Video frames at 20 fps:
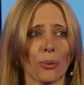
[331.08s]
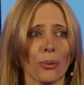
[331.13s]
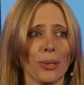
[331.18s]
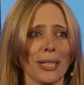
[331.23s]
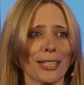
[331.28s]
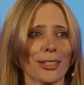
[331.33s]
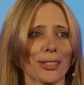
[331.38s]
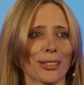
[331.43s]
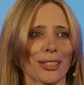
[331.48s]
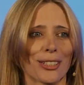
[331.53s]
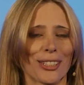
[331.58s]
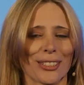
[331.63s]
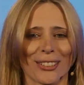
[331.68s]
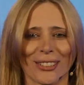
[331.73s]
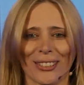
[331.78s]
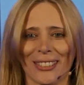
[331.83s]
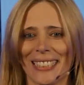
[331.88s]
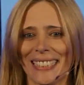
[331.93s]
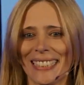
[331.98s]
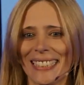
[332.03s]
We could
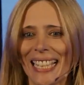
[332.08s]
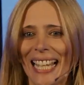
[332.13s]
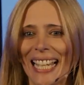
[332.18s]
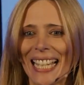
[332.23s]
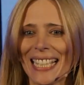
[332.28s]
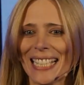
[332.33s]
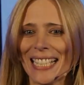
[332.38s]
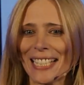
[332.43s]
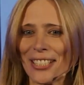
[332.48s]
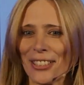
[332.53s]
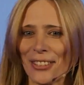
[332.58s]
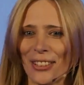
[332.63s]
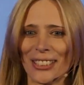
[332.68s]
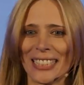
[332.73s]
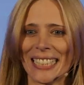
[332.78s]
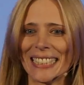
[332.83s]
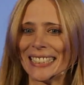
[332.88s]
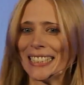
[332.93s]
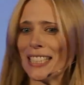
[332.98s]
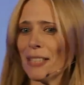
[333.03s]
also decide to
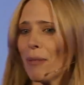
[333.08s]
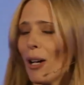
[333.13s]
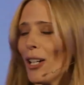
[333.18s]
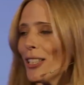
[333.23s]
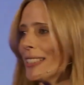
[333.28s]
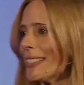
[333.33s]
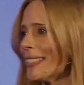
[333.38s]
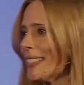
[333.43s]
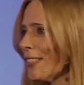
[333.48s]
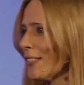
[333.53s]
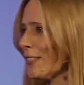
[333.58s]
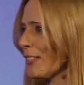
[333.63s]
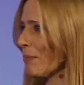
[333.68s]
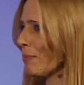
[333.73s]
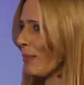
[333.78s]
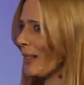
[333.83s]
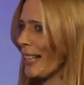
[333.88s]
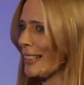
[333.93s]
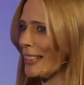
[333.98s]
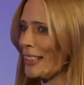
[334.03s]
only see the positives
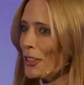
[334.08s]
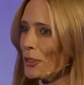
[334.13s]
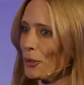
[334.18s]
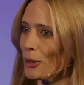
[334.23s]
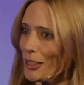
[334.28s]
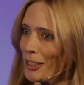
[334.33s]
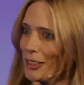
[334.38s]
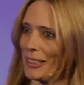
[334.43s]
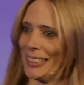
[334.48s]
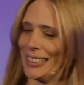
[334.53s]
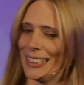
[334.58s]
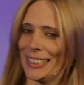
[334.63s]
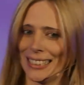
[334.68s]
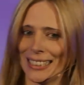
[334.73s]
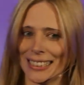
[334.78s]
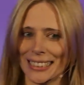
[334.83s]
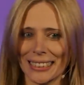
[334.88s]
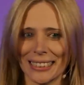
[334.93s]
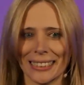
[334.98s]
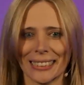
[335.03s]
and blindly trust
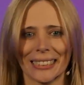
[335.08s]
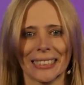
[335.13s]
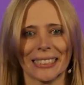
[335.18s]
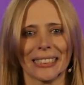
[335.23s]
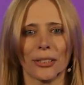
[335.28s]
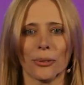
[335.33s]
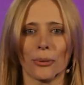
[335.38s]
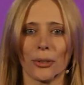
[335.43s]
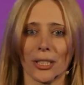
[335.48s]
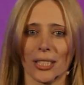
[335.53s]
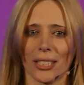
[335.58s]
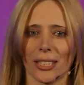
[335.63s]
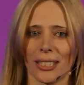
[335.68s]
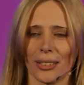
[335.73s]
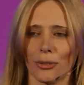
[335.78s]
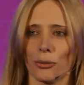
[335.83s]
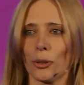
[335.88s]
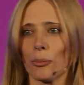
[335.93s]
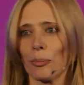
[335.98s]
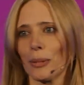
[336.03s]
AI,
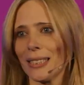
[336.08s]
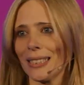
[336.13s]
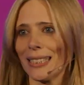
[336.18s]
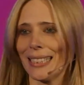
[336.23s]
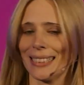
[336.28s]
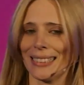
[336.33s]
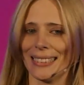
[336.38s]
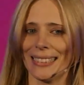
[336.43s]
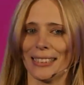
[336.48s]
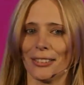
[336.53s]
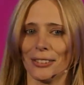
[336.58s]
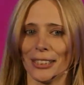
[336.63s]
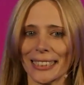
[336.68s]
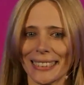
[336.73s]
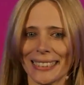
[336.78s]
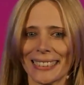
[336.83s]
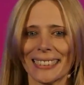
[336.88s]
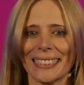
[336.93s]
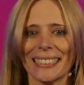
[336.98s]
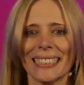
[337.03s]
which would be slightly
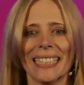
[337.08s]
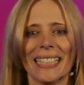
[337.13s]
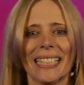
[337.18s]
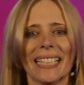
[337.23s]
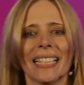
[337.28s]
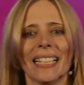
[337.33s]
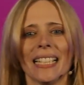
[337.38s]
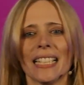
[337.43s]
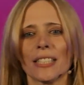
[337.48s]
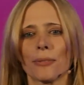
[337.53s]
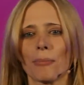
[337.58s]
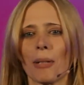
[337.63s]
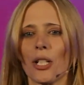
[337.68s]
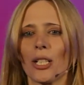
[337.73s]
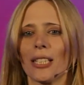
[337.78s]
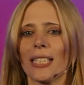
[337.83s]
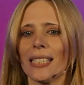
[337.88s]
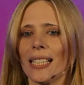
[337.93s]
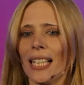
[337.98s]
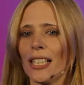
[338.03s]
crazy,
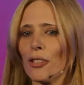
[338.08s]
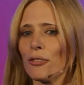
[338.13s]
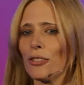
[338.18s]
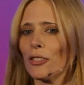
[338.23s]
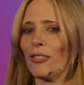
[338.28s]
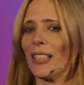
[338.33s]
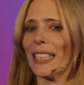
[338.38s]
especially in light of the